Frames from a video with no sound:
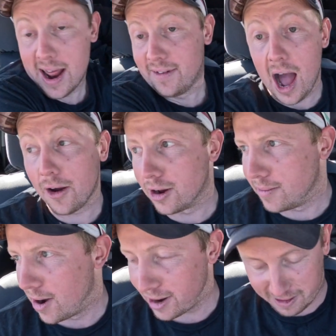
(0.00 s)
not even hungry, to
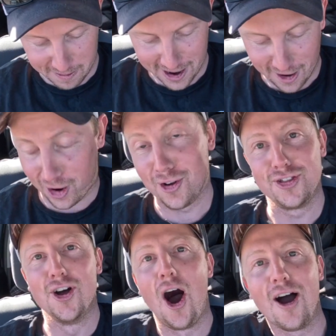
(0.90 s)
be honest, but I
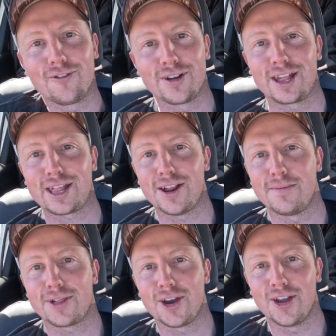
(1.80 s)
could not resist the
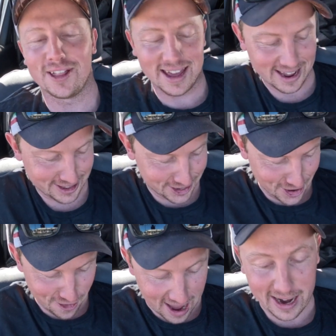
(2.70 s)
opportunity
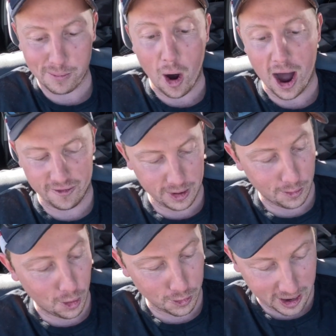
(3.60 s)
to eat a pie from an
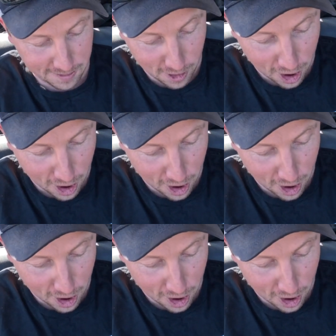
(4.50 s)
award-winning